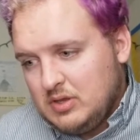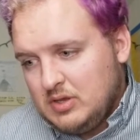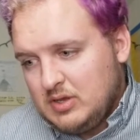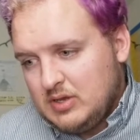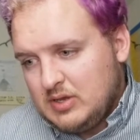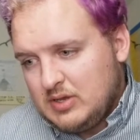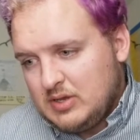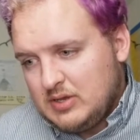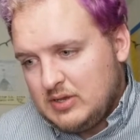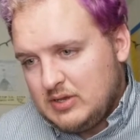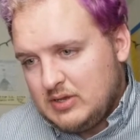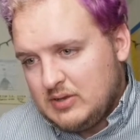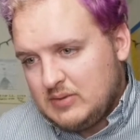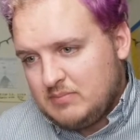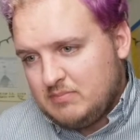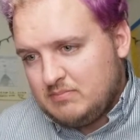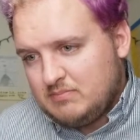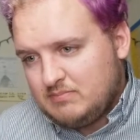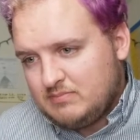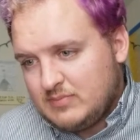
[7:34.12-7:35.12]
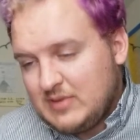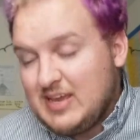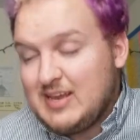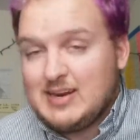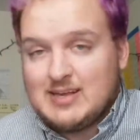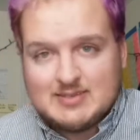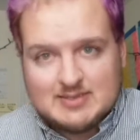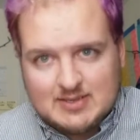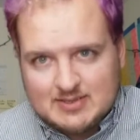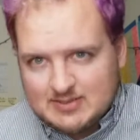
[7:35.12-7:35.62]
And
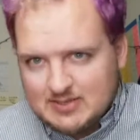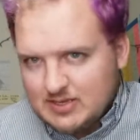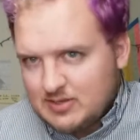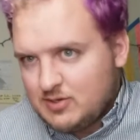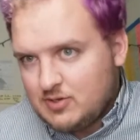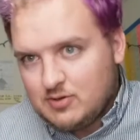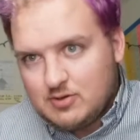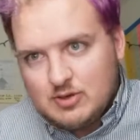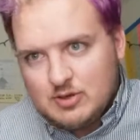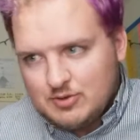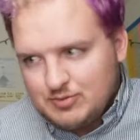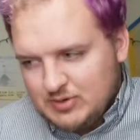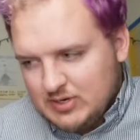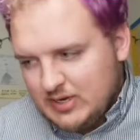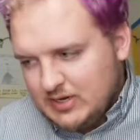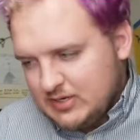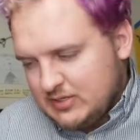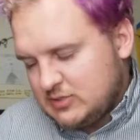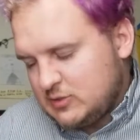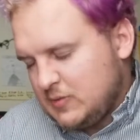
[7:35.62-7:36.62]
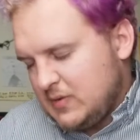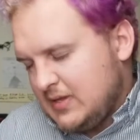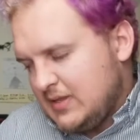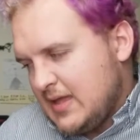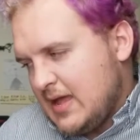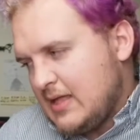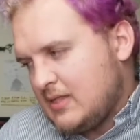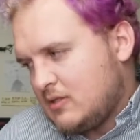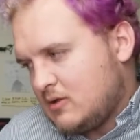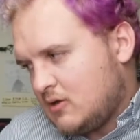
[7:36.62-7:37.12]
as I said, you need it to be
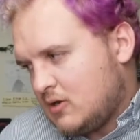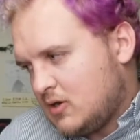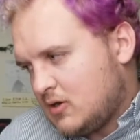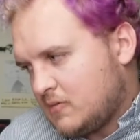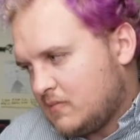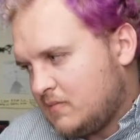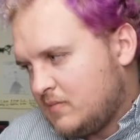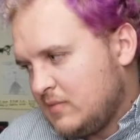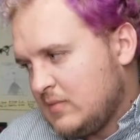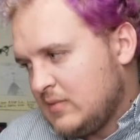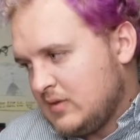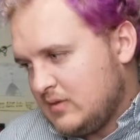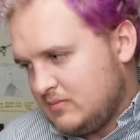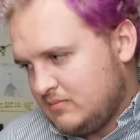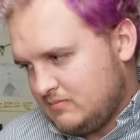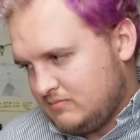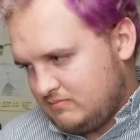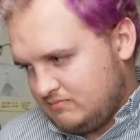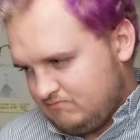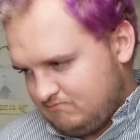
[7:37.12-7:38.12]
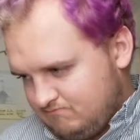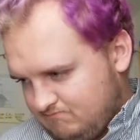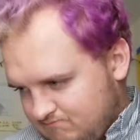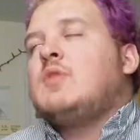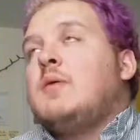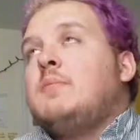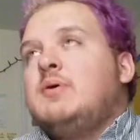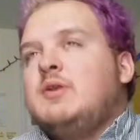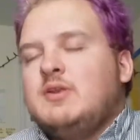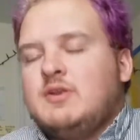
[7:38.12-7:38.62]
that long.
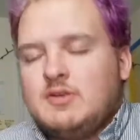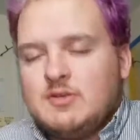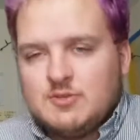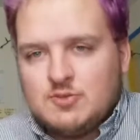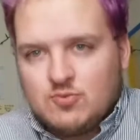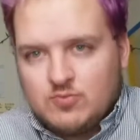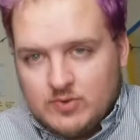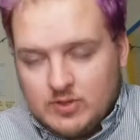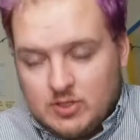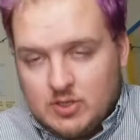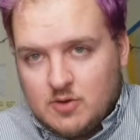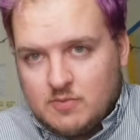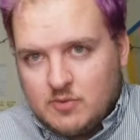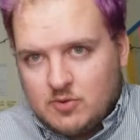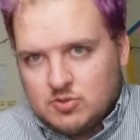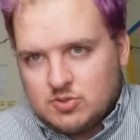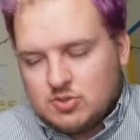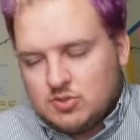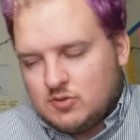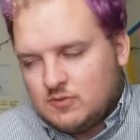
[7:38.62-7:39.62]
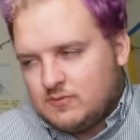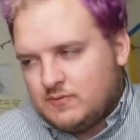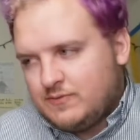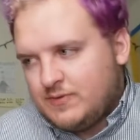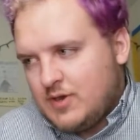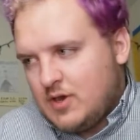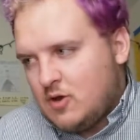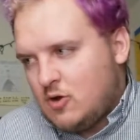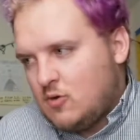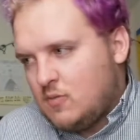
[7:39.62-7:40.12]
But it is a really emotional
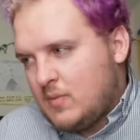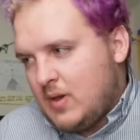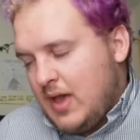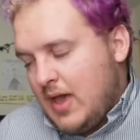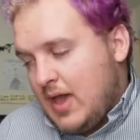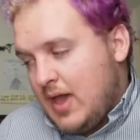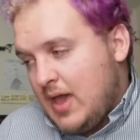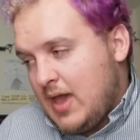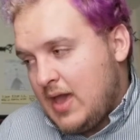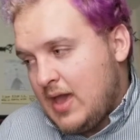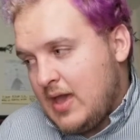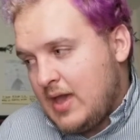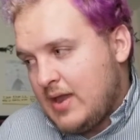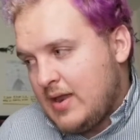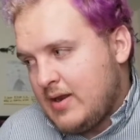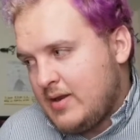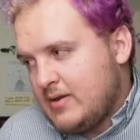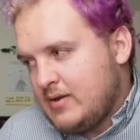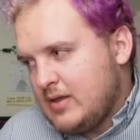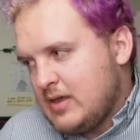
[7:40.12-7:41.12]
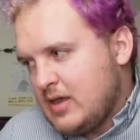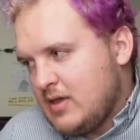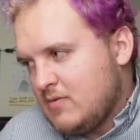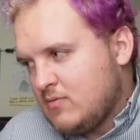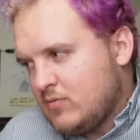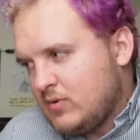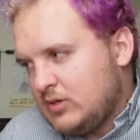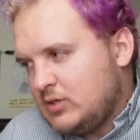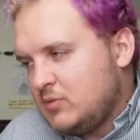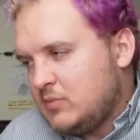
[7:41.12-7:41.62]
film, and it
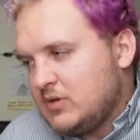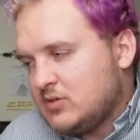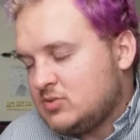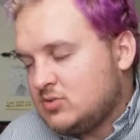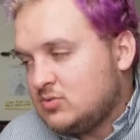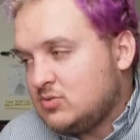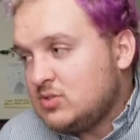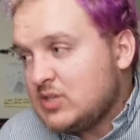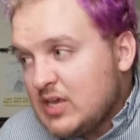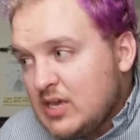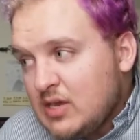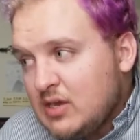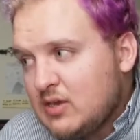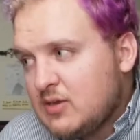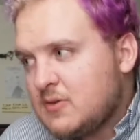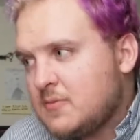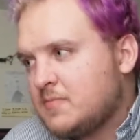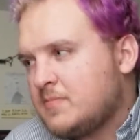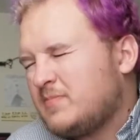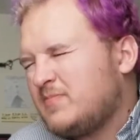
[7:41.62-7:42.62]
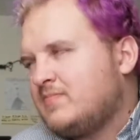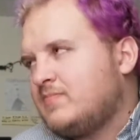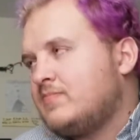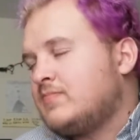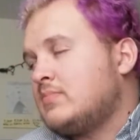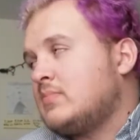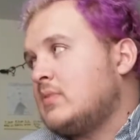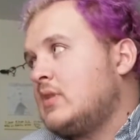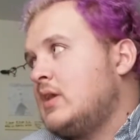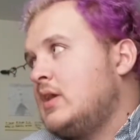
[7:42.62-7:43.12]
really makes you think.
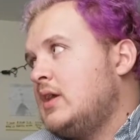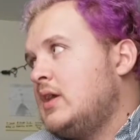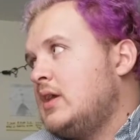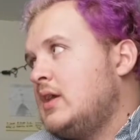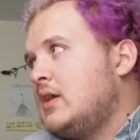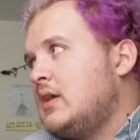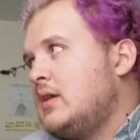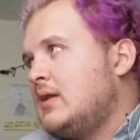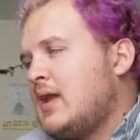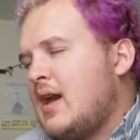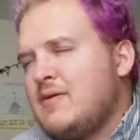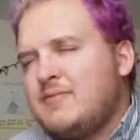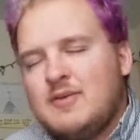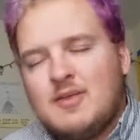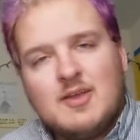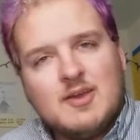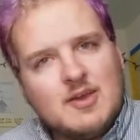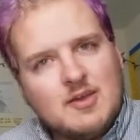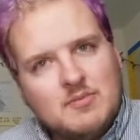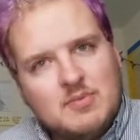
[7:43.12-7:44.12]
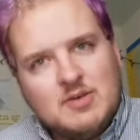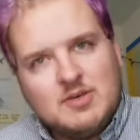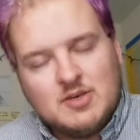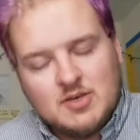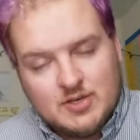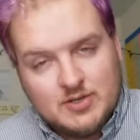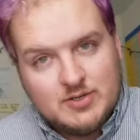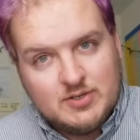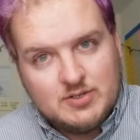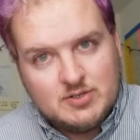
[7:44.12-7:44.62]
And I feel like it'd be
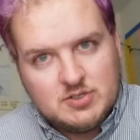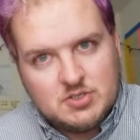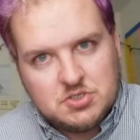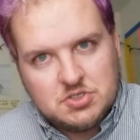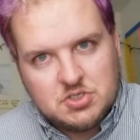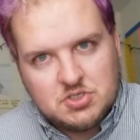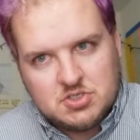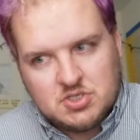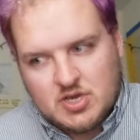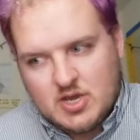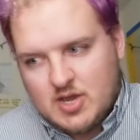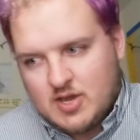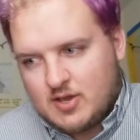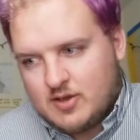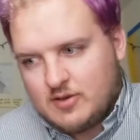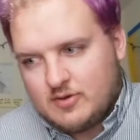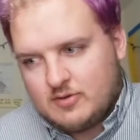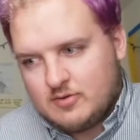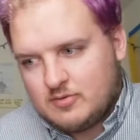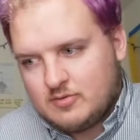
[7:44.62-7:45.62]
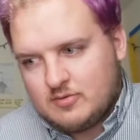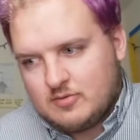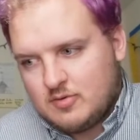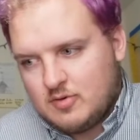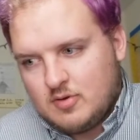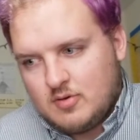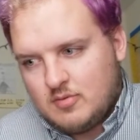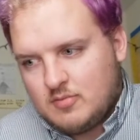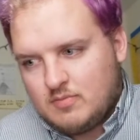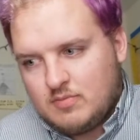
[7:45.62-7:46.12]
good to just, like,
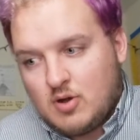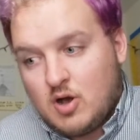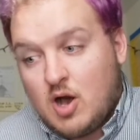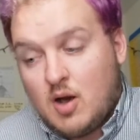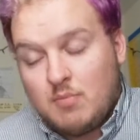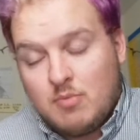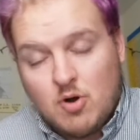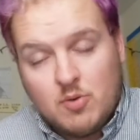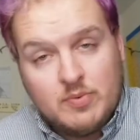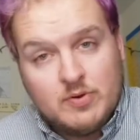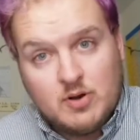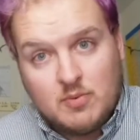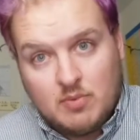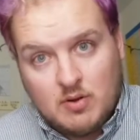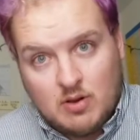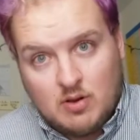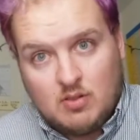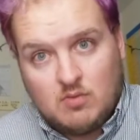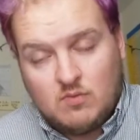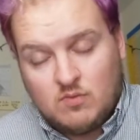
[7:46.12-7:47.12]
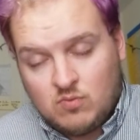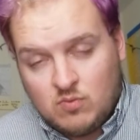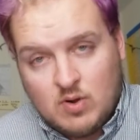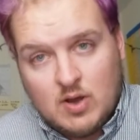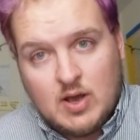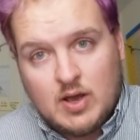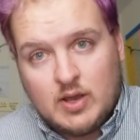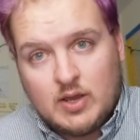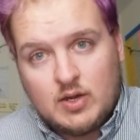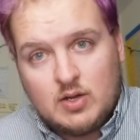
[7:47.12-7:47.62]
pop open a bottle of
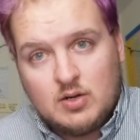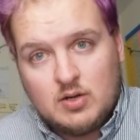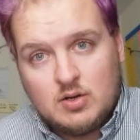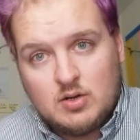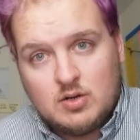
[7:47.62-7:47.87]
wine